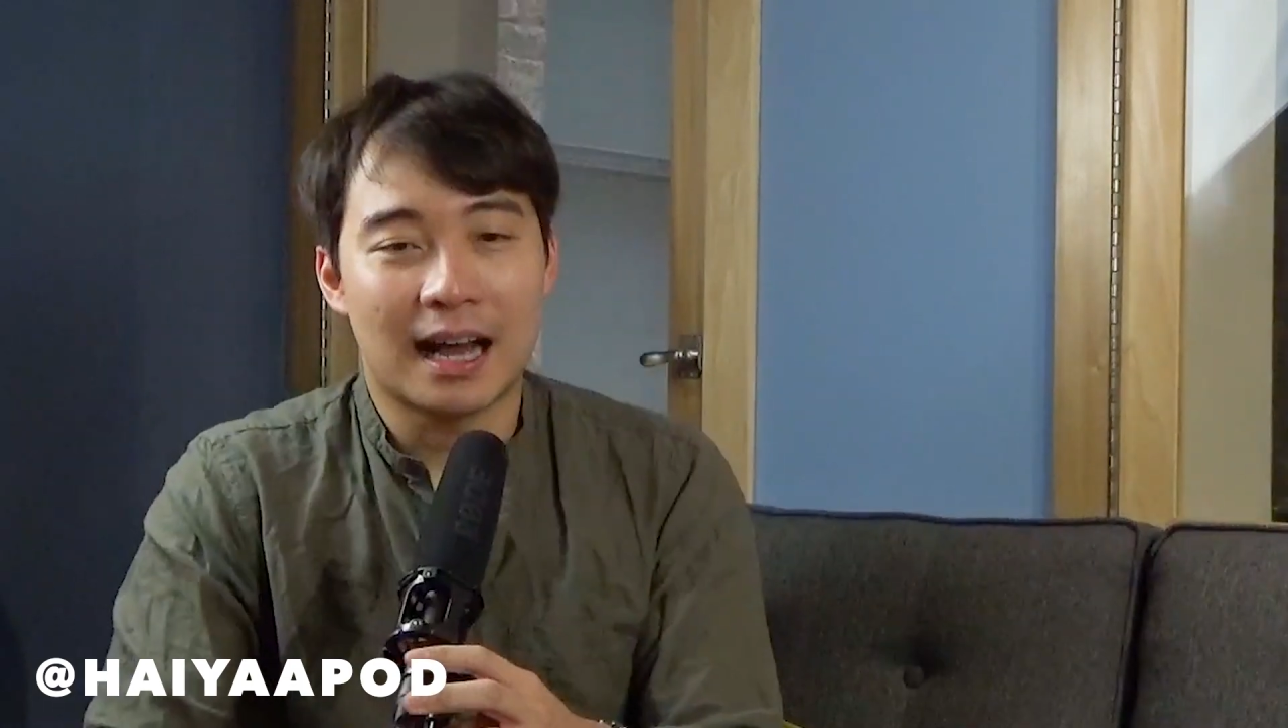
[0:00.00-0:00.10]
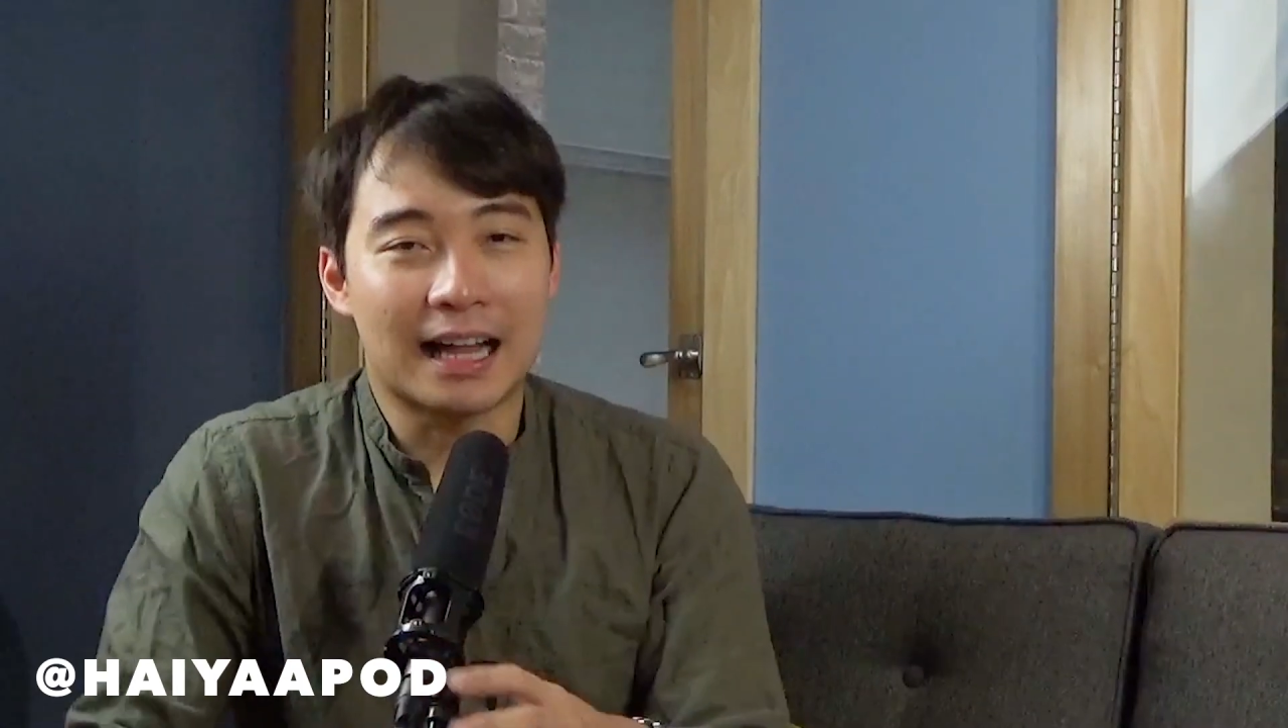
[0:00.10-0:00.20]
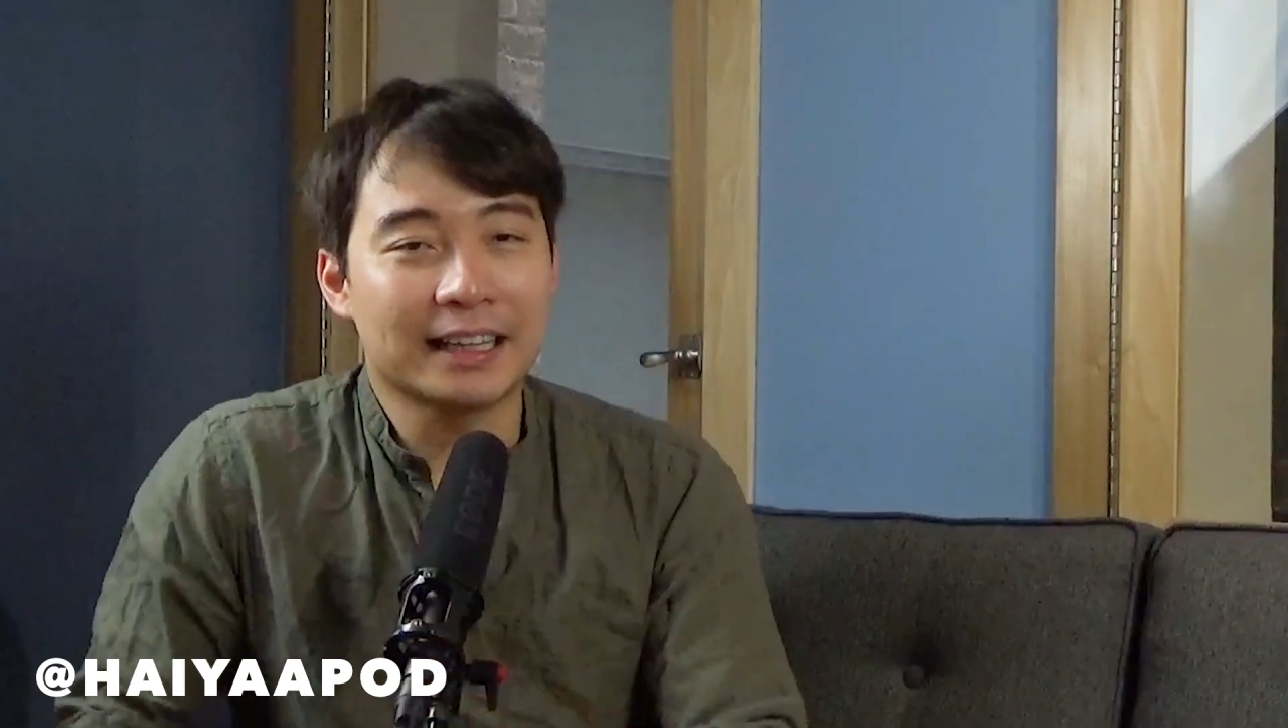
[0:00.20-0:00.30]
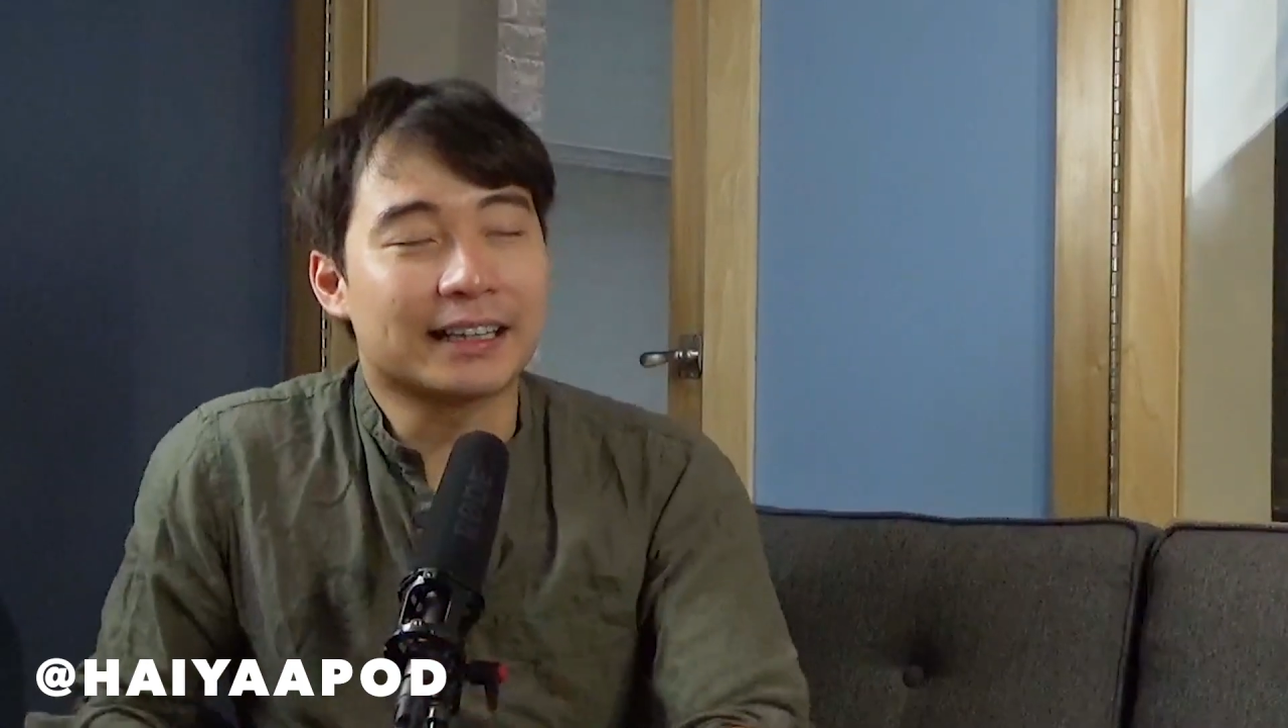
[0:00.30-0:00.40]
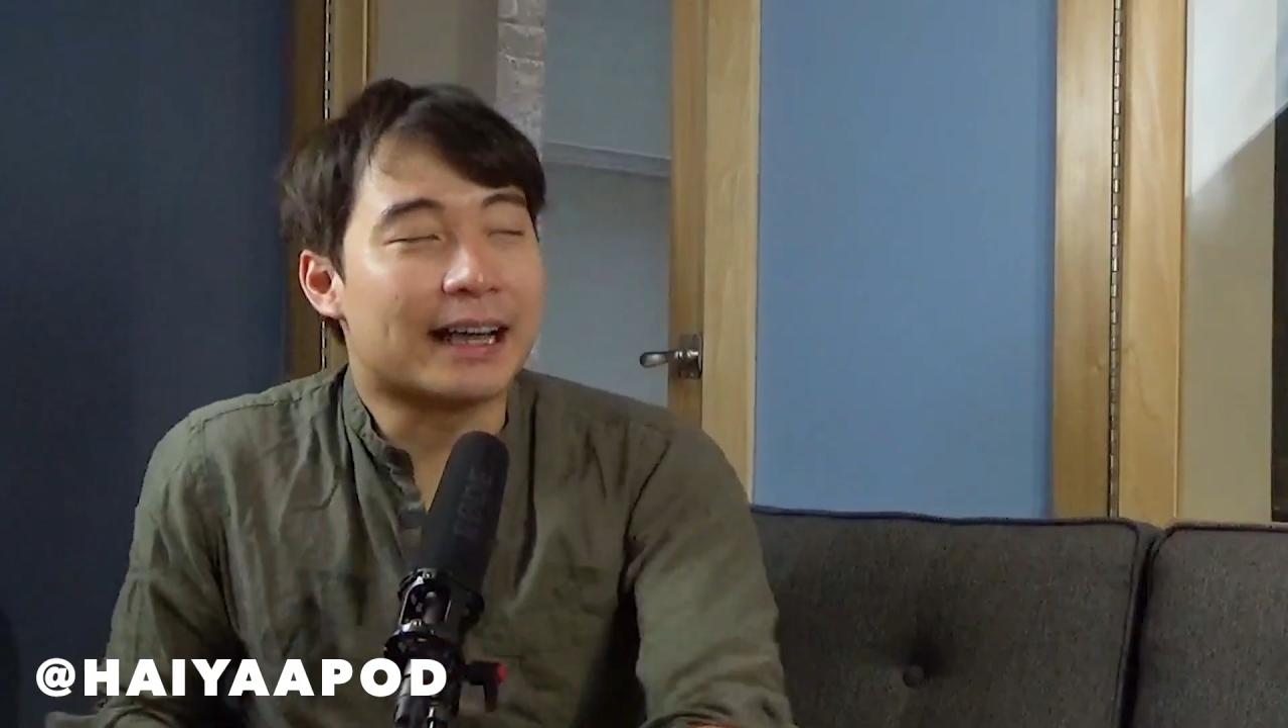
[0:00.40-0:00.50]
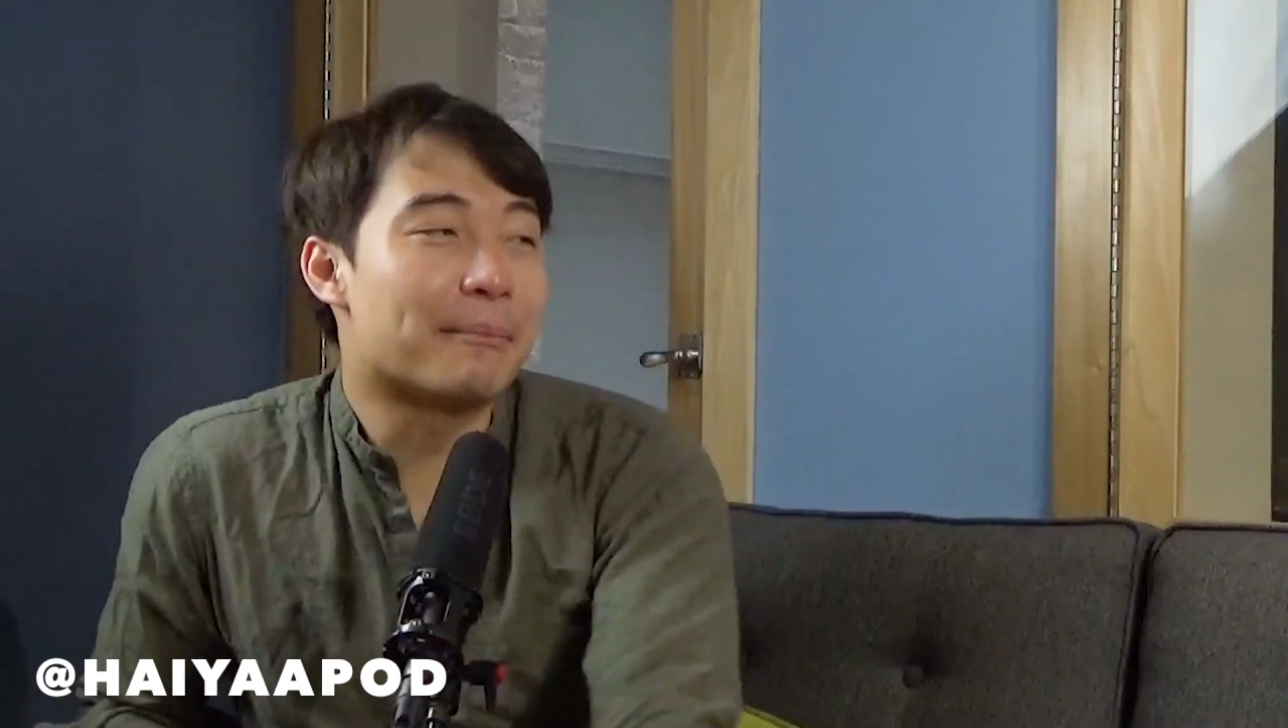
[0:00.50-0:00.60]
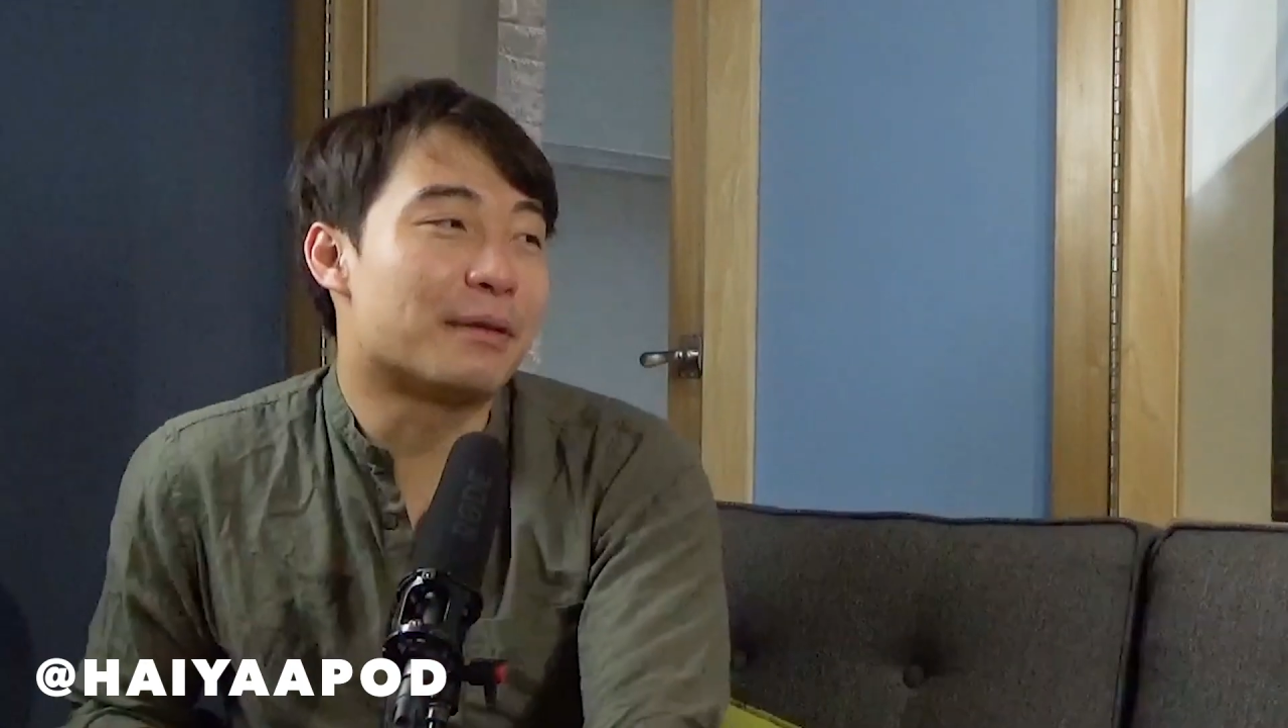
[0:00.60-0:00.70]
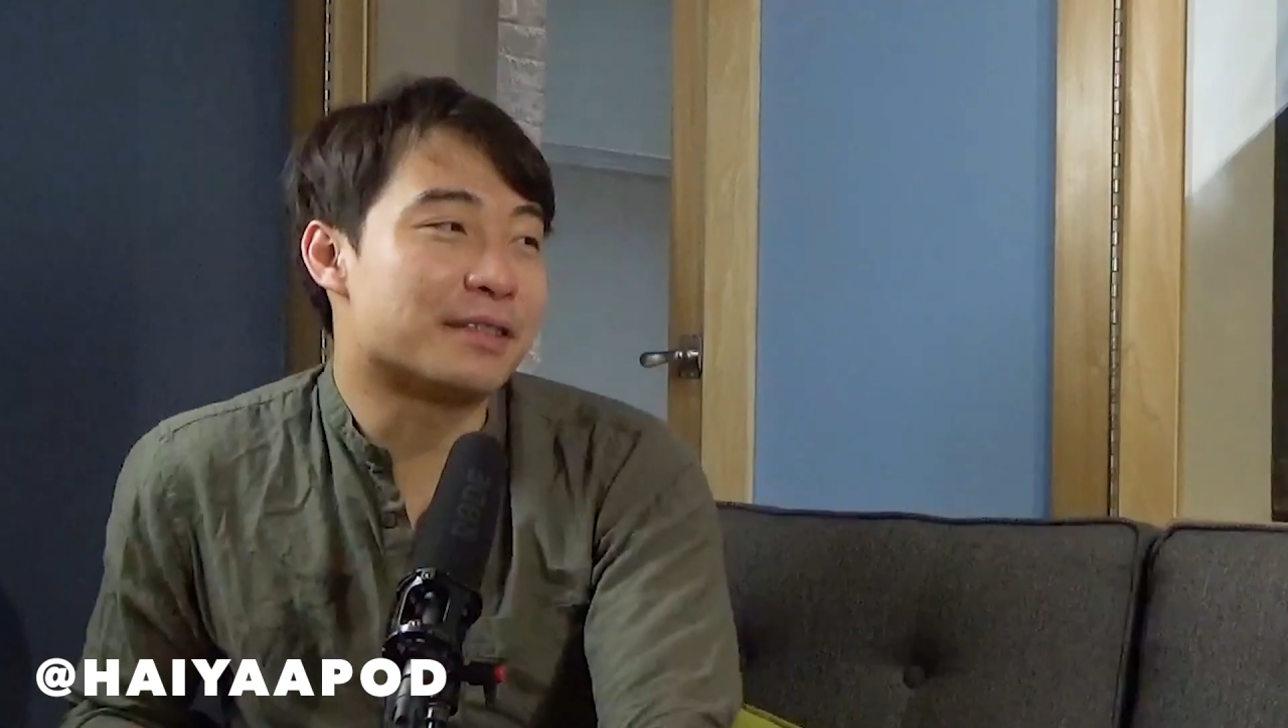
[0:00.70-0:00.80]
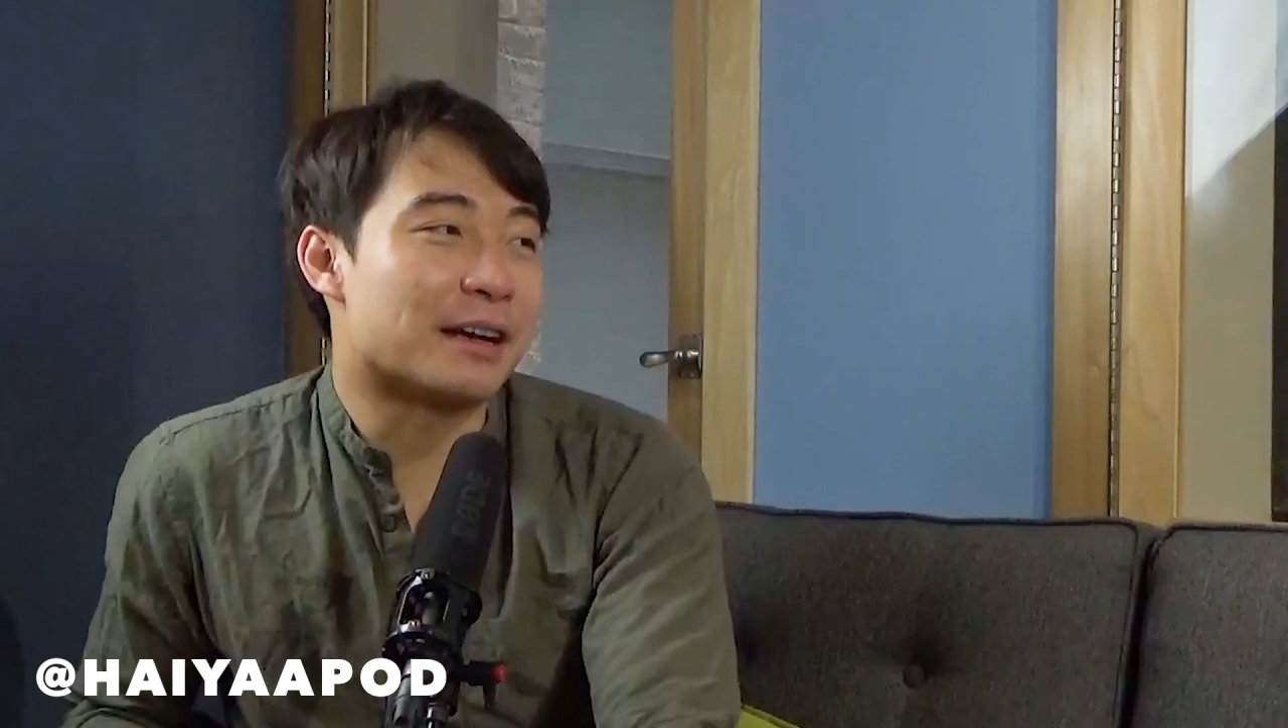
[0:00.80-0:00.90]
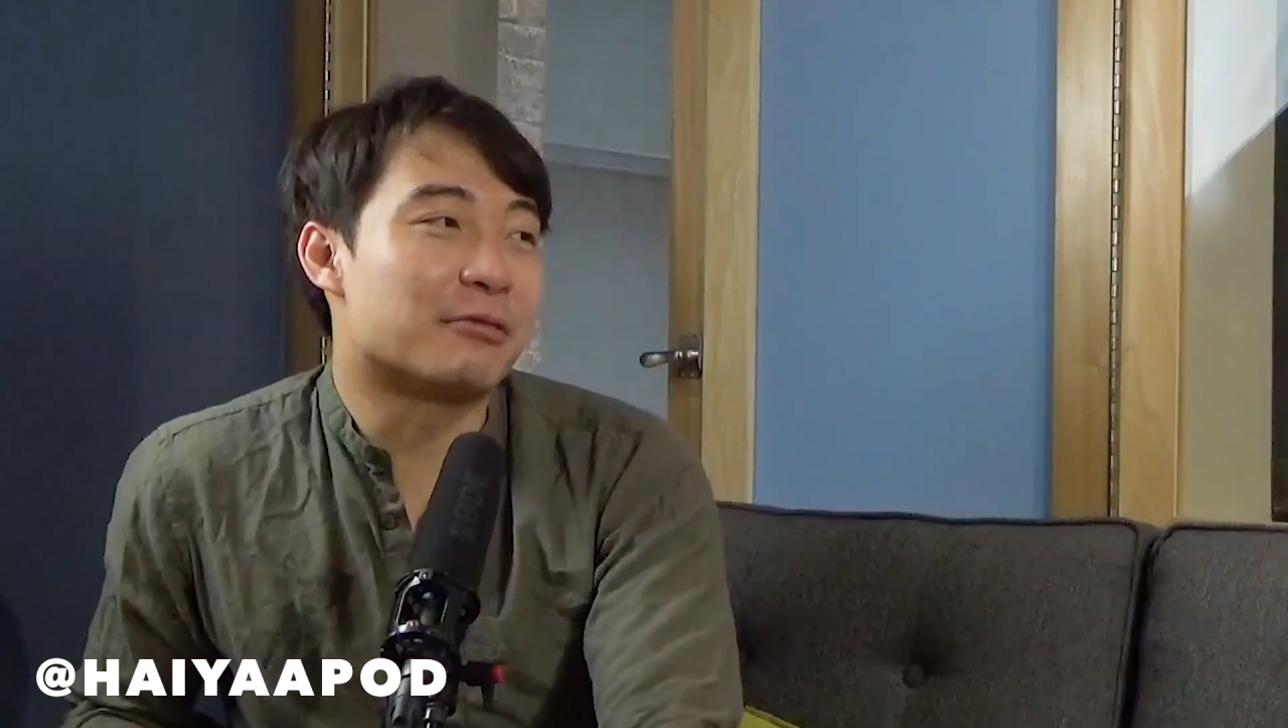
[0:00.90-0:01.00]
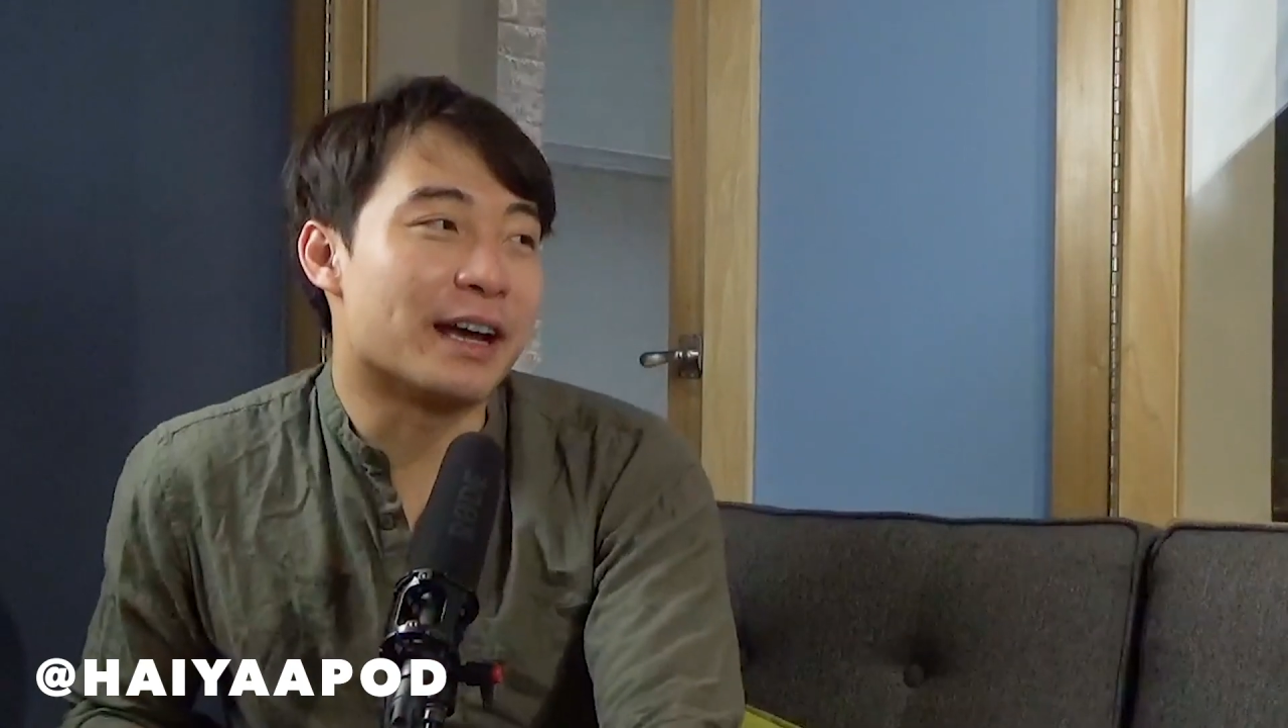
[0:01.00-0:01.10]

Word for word: I think a ten percent